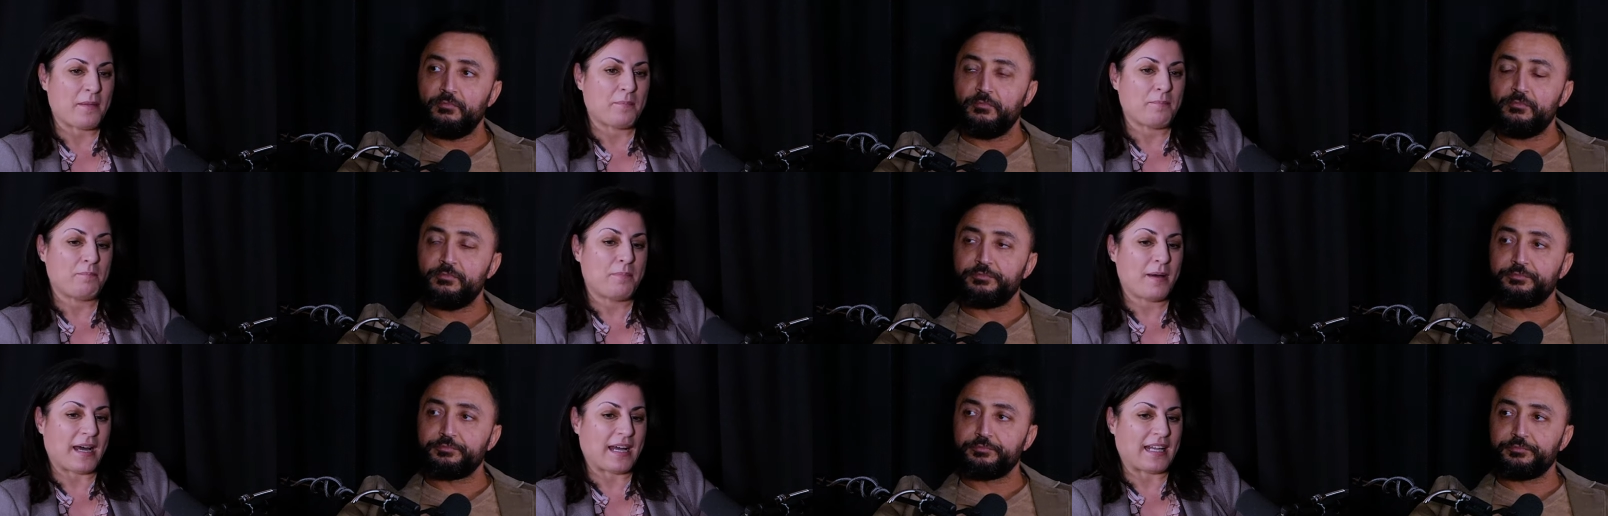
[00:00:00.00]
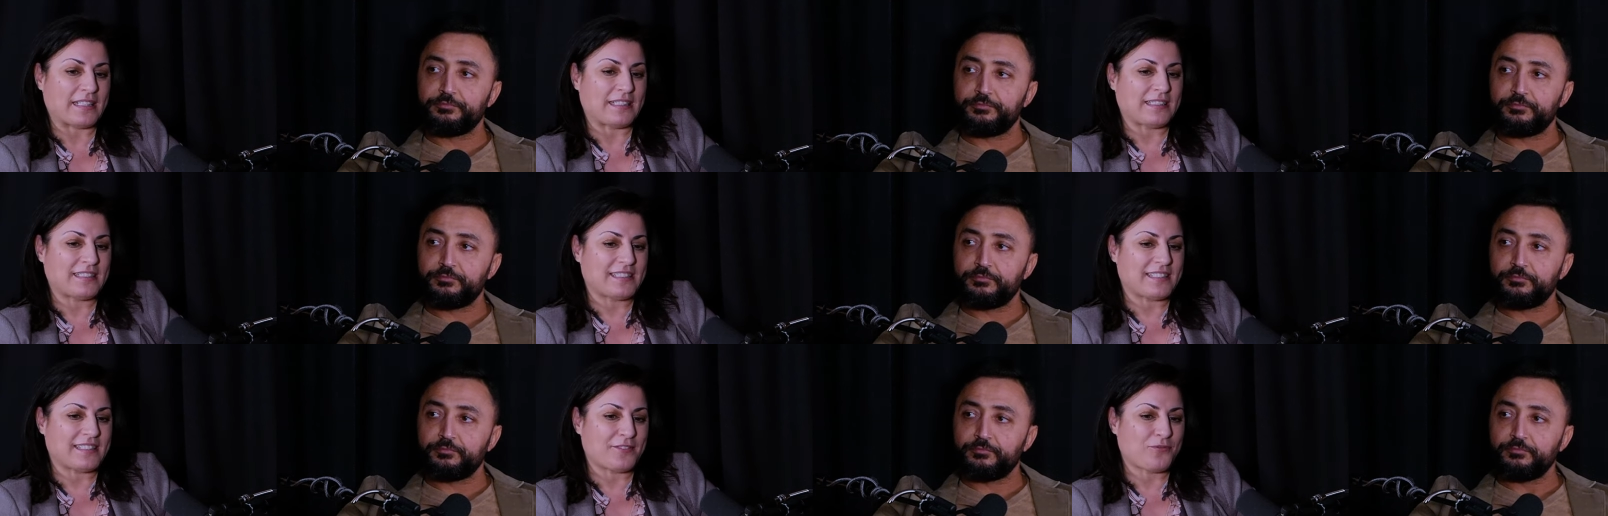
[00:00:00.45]

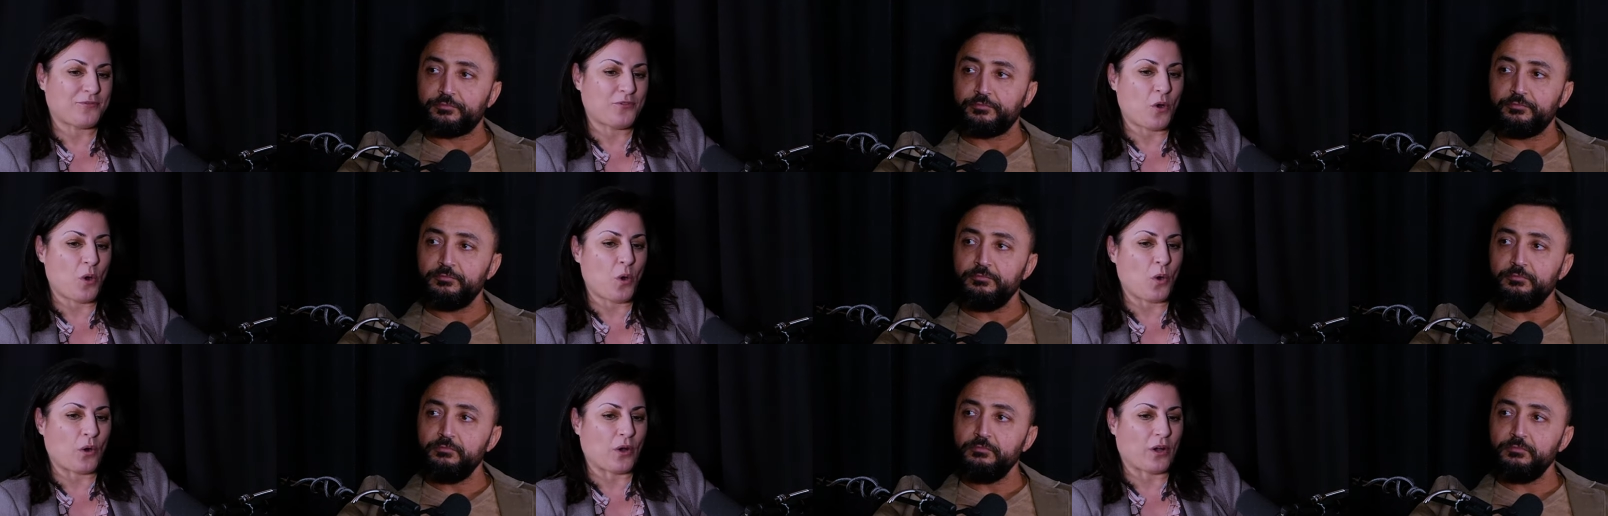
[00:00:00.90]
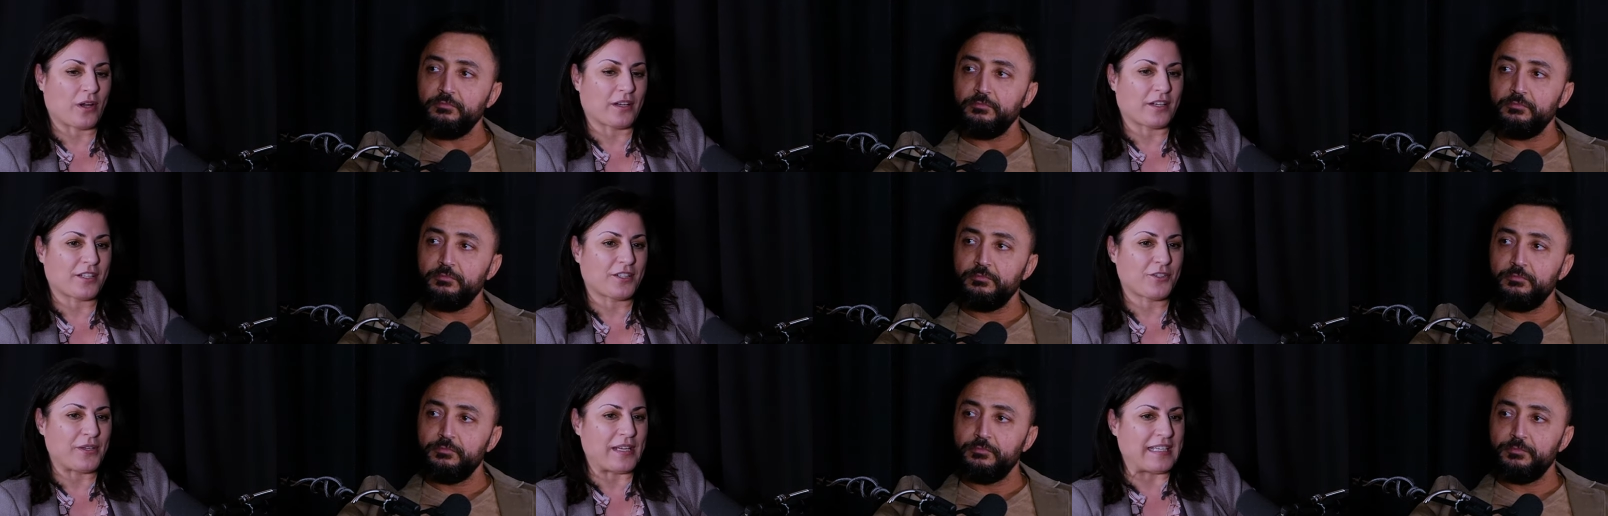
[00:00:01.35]
Speaker 1: But
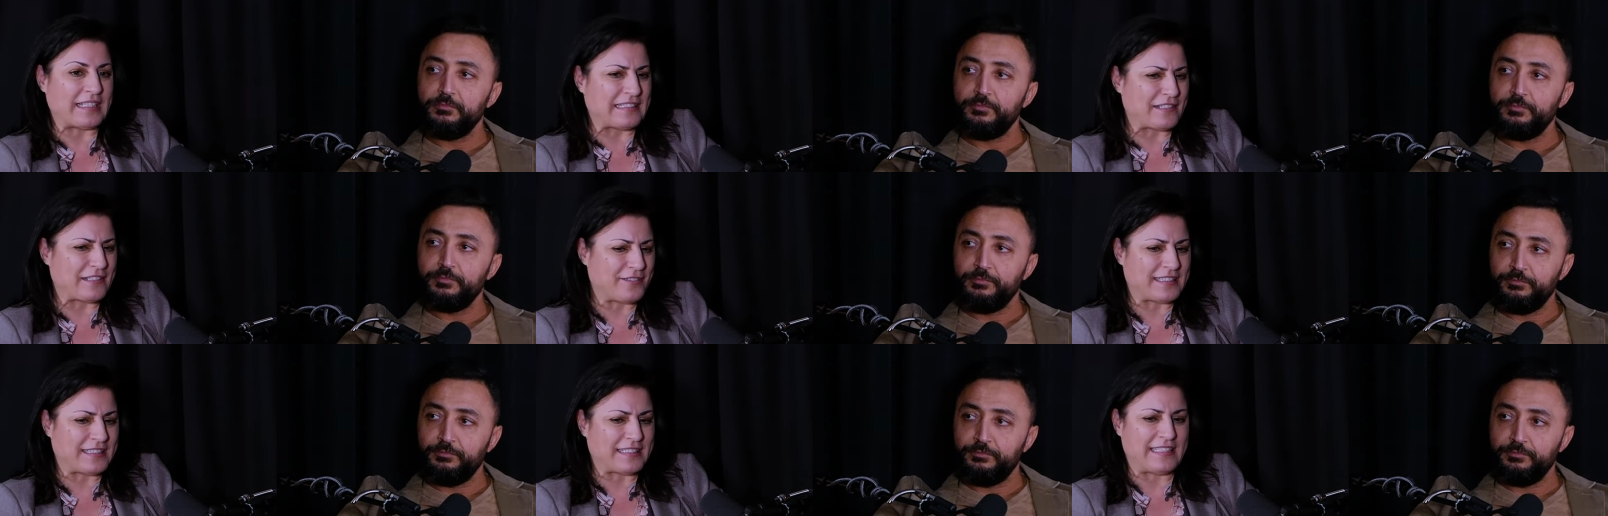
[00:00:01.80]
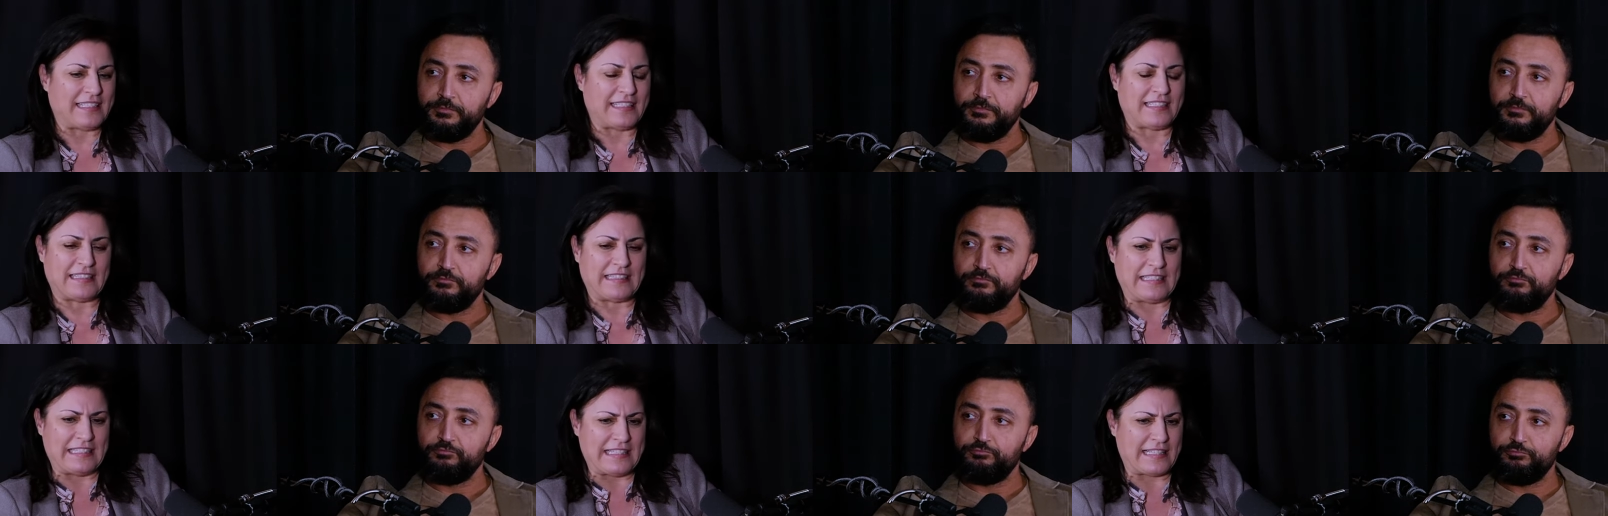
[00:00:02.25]
for creativity
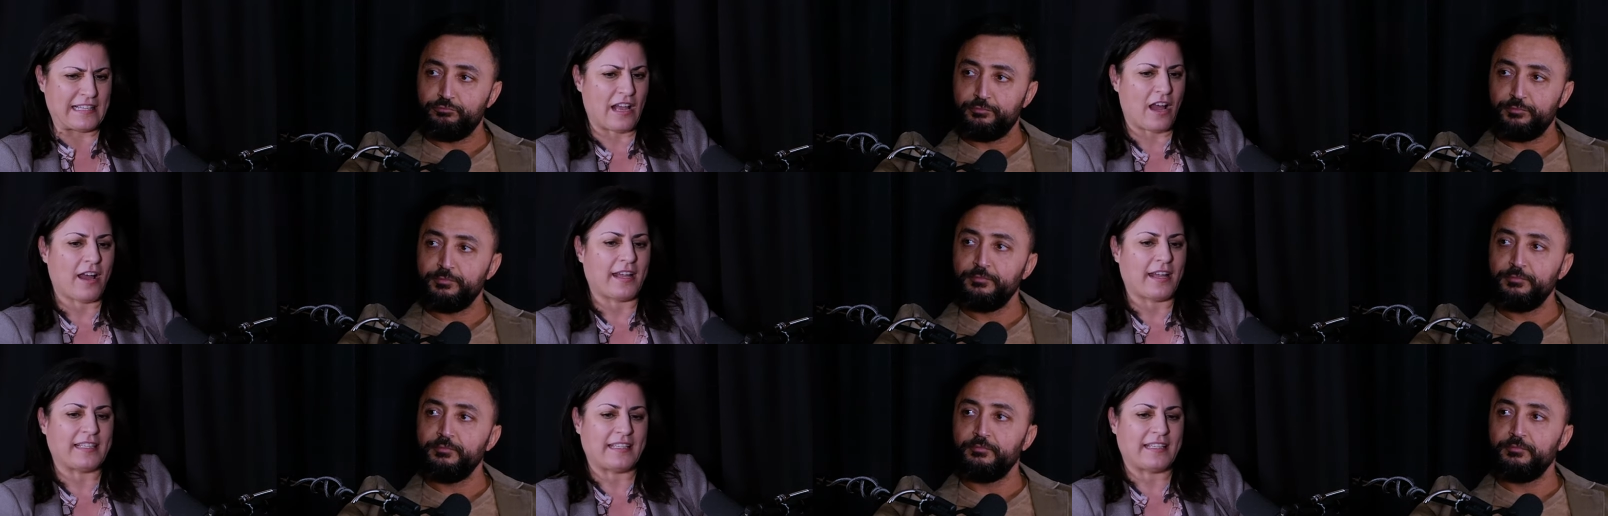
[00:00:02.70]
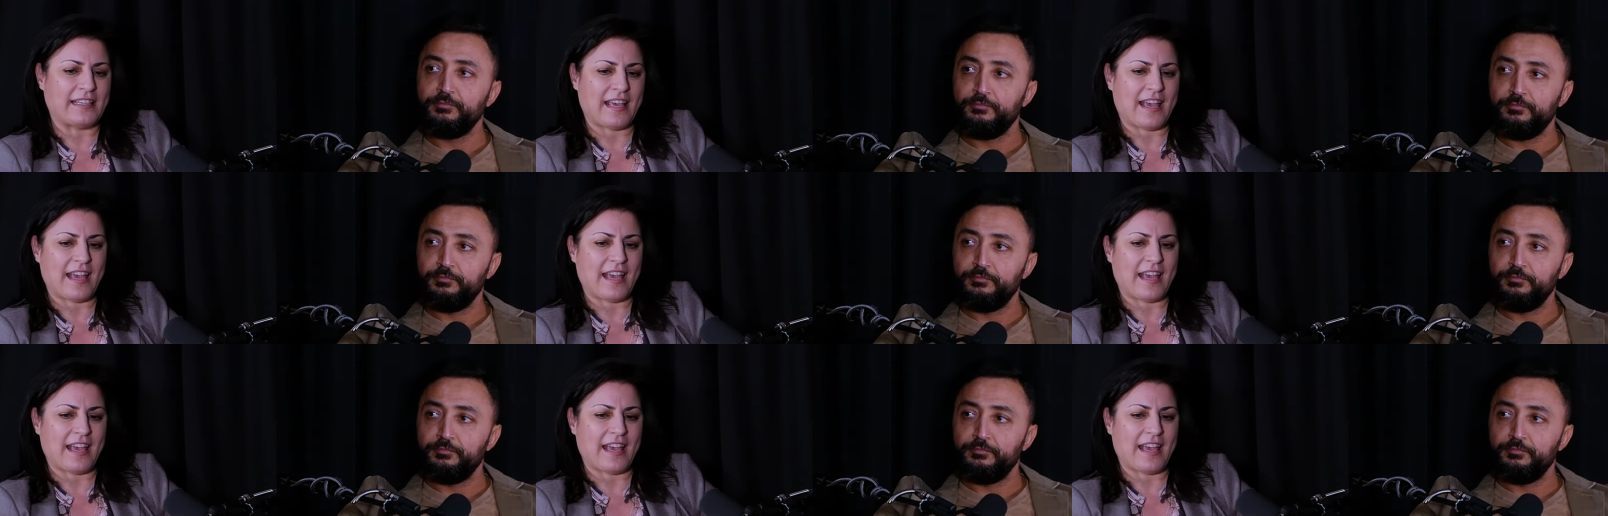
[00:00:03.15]
and design